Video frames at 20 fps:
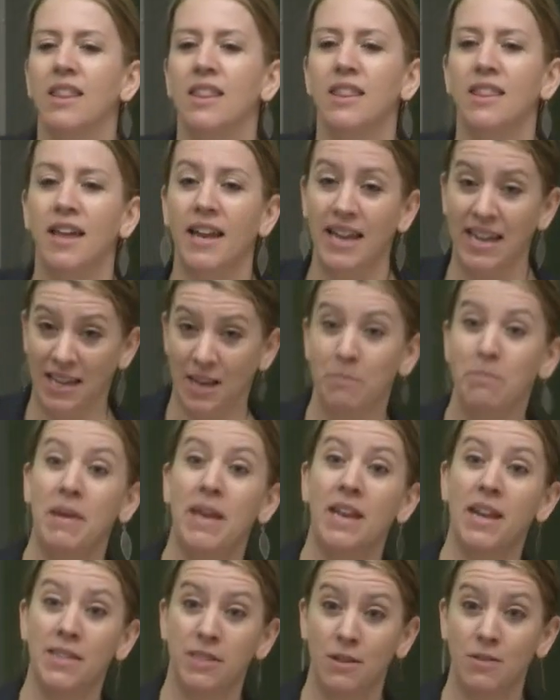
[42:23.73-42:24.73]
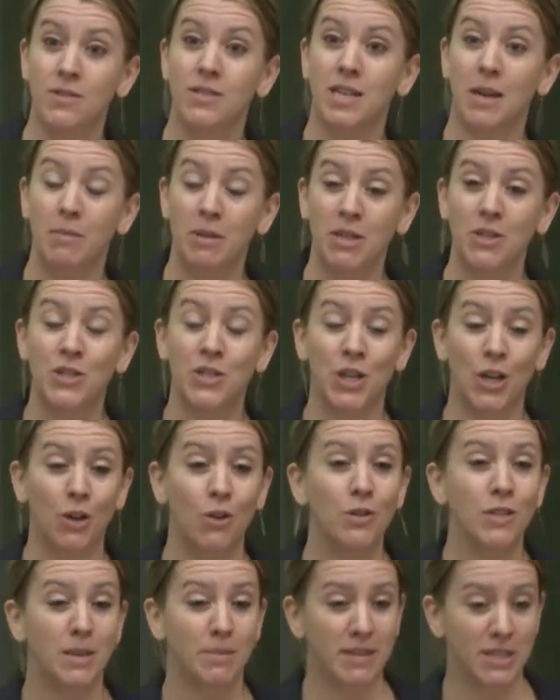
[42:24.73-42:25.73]
that I had been at those
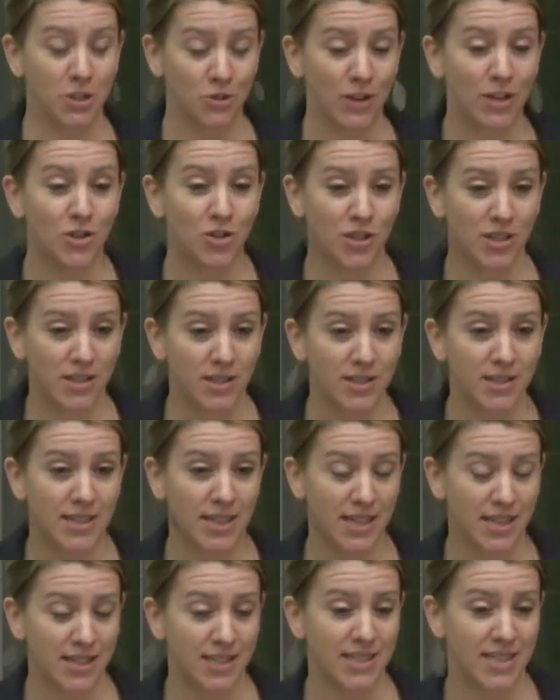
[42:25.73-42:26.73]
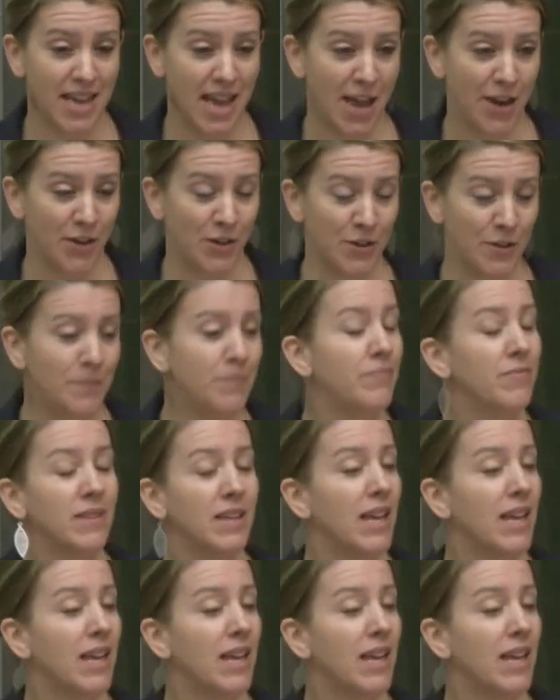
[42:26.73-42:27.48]
WTO demonstrations in Seattle.